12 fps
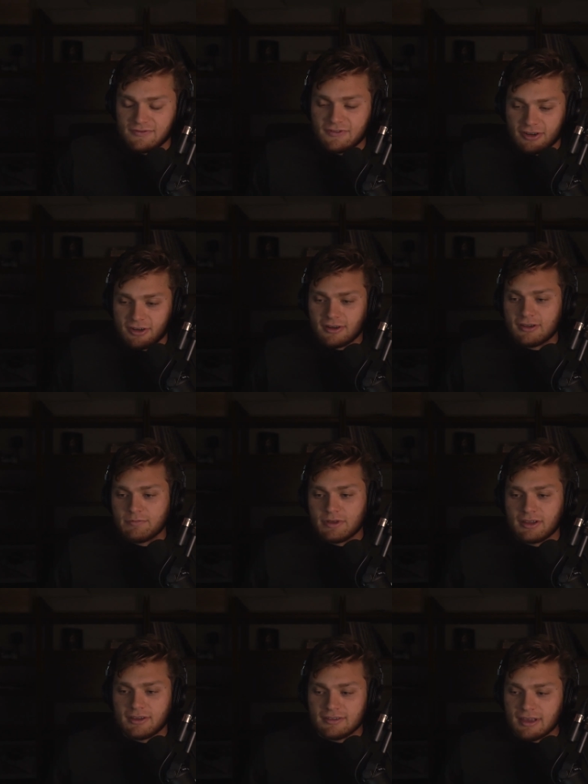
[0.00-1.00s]
for it
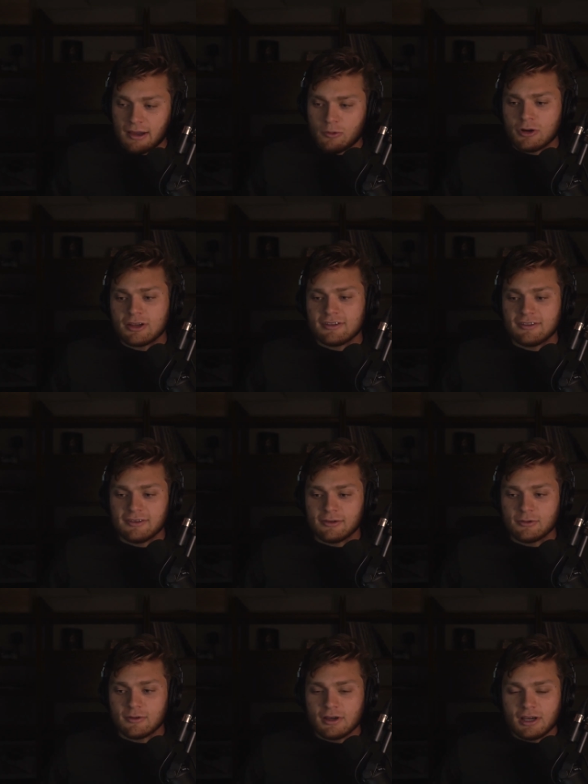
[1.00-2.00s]
because I wanted
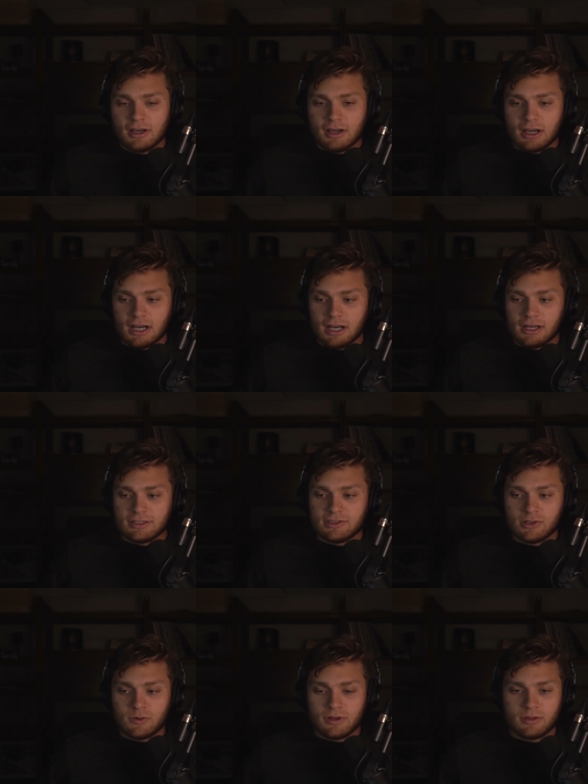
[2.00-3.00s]
to uh, do
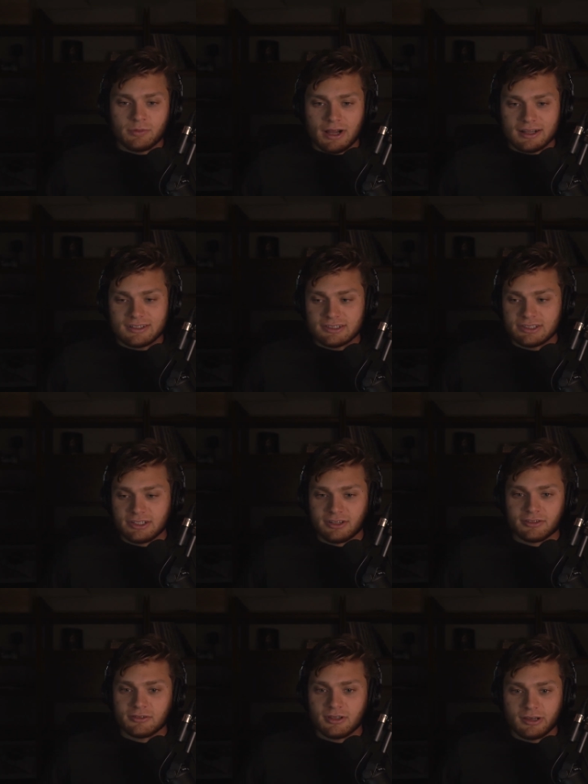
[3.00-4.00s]
it with a practitioner
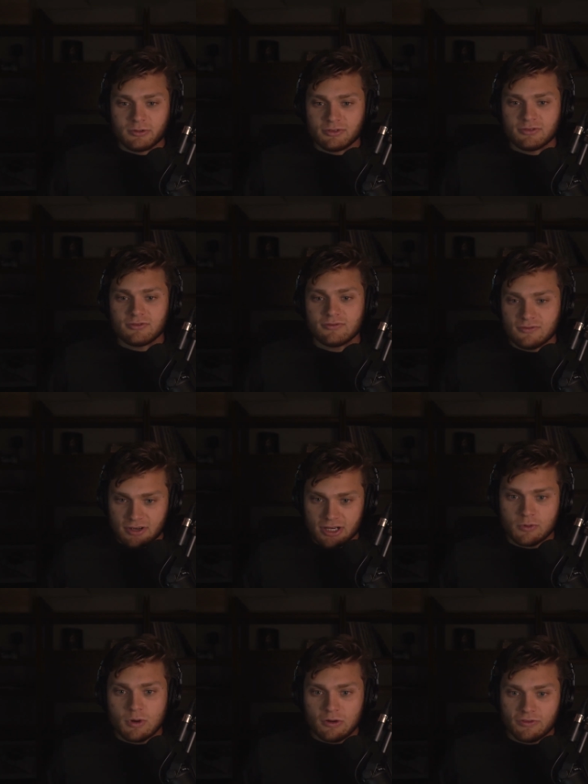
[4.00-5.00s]
who like was very
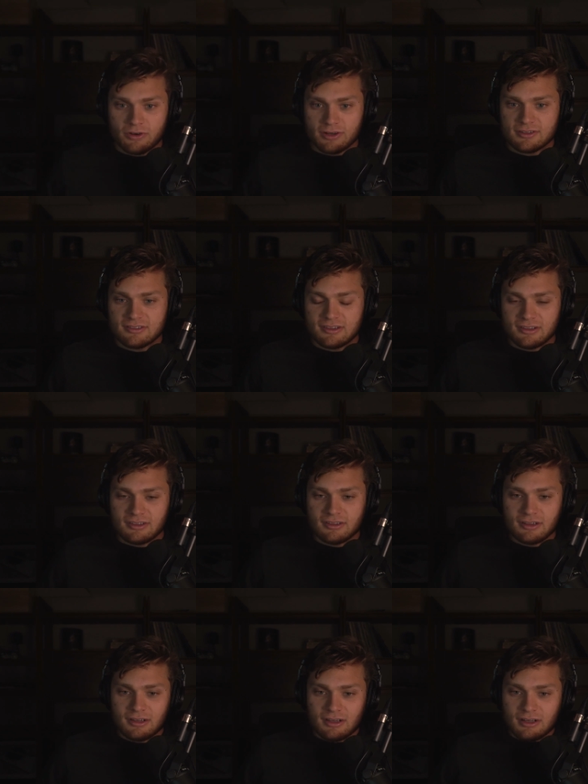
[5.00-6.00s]
well versed and
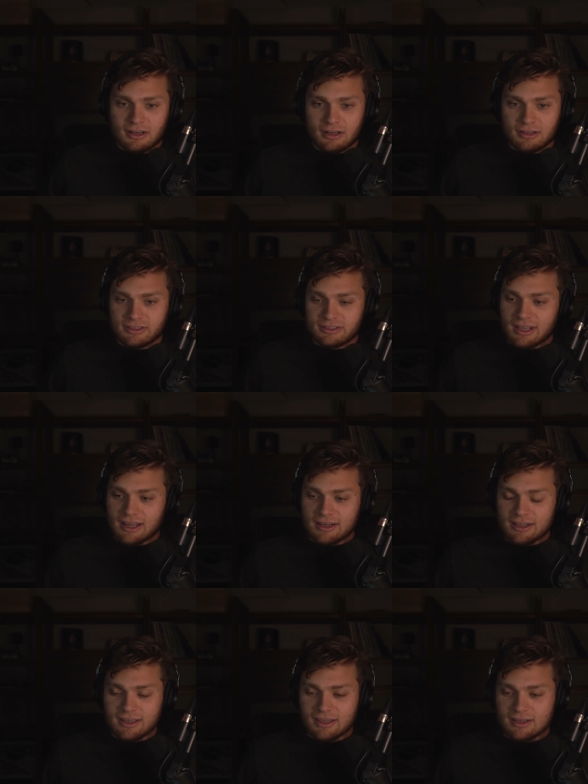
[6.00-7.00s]

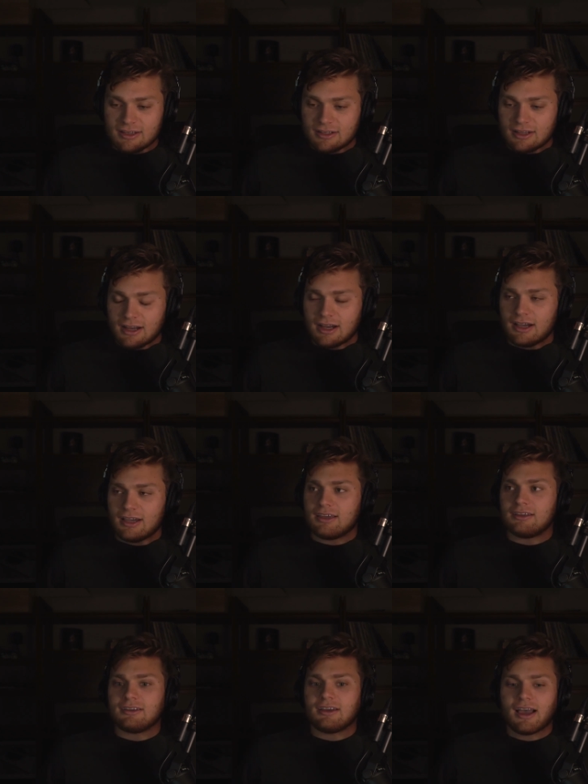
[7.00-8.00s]
understanding and
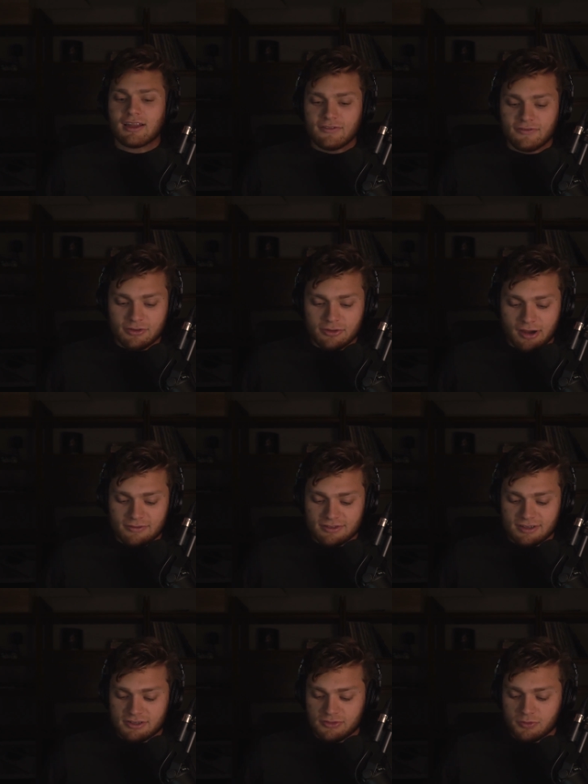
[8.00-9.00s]
I had a few
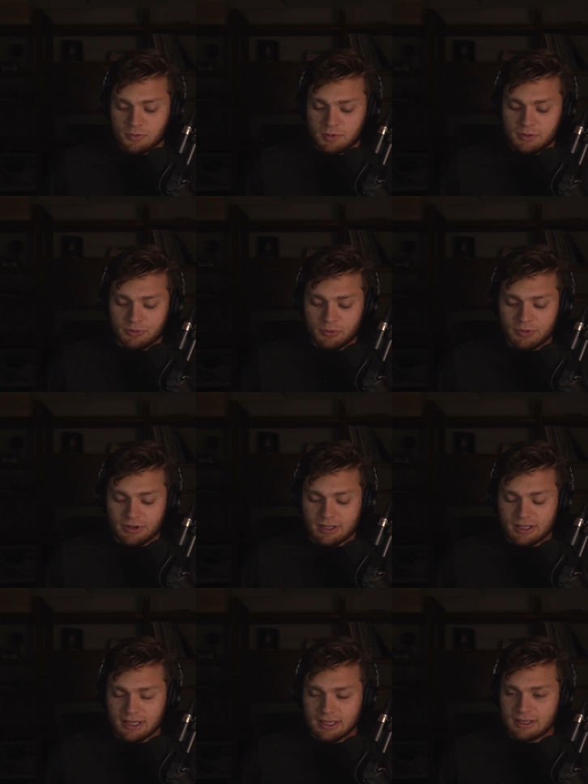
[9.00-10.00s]
conversations with people, but
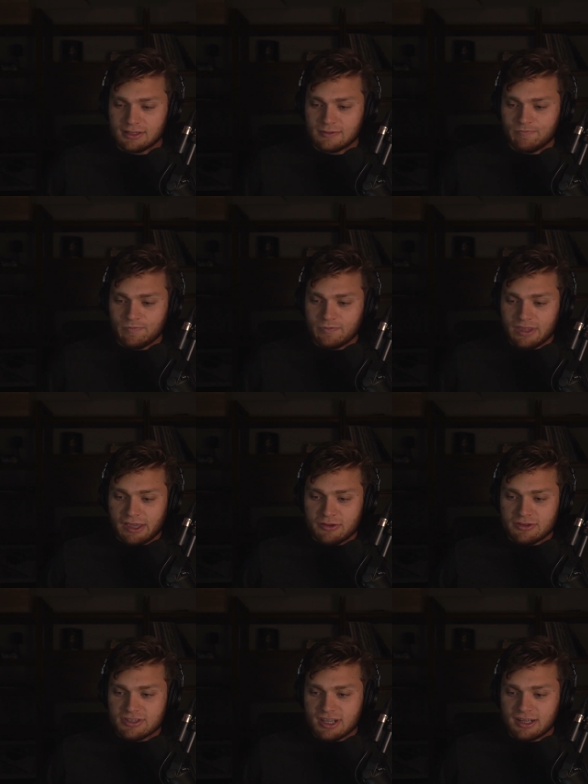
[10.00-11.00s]
like they're
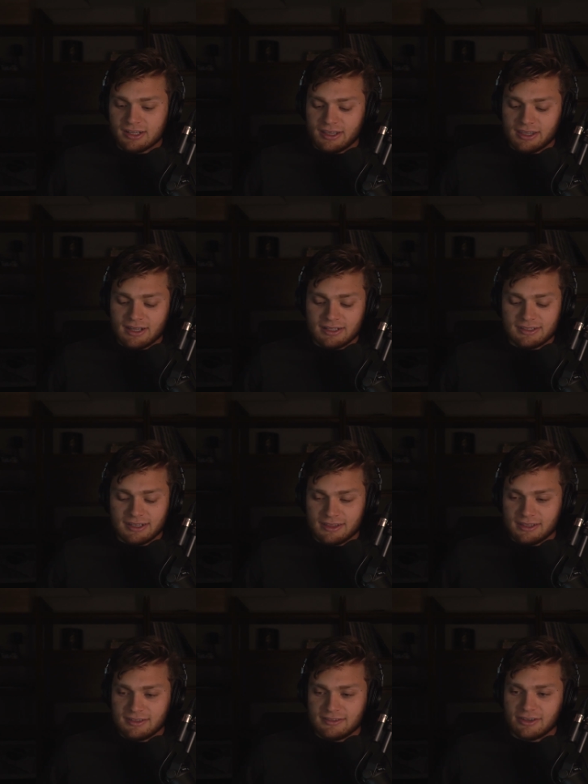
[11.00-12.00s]
just kind of like, yeah, take
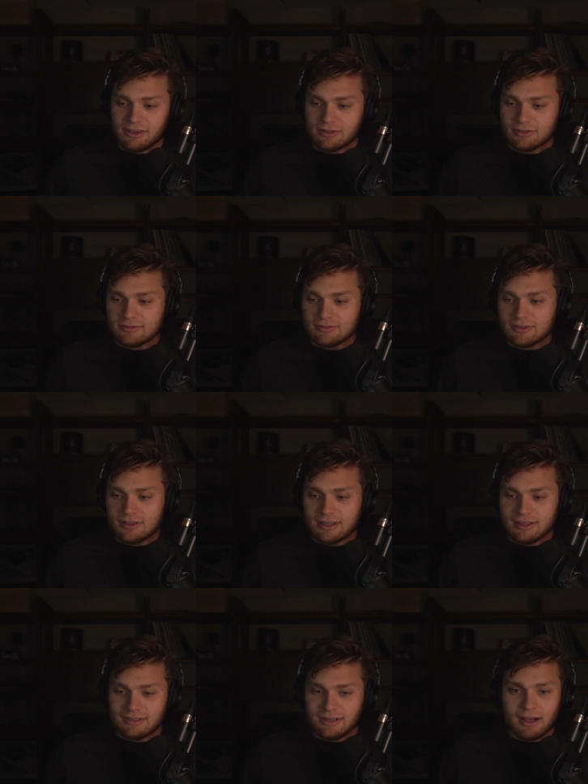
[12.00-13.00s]
these two.
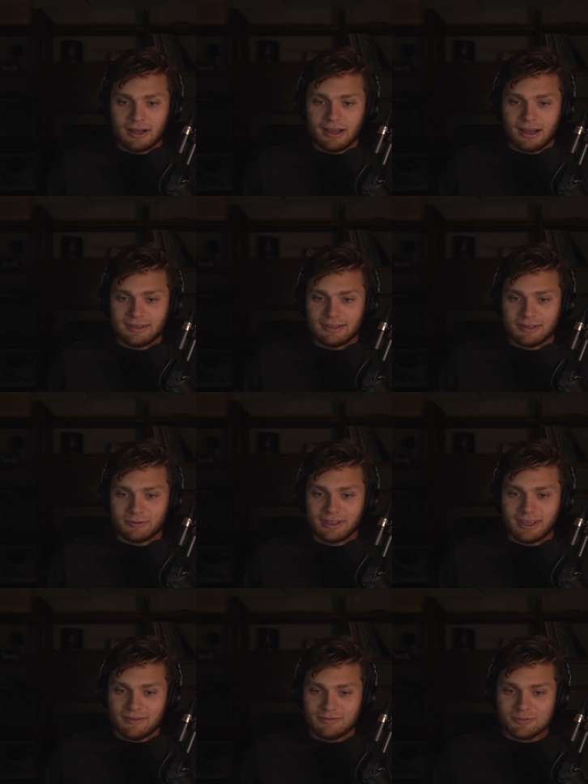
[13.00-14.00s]
And I, I didn't really
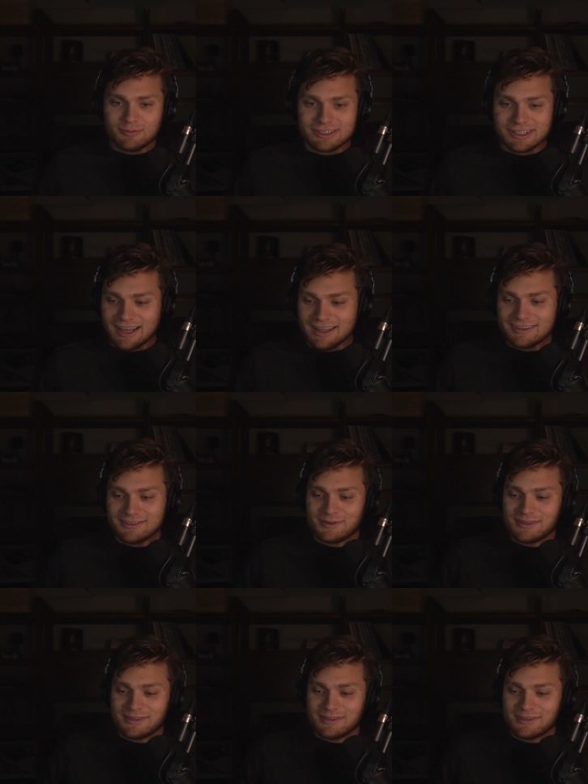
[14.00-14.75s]
have too much guidance with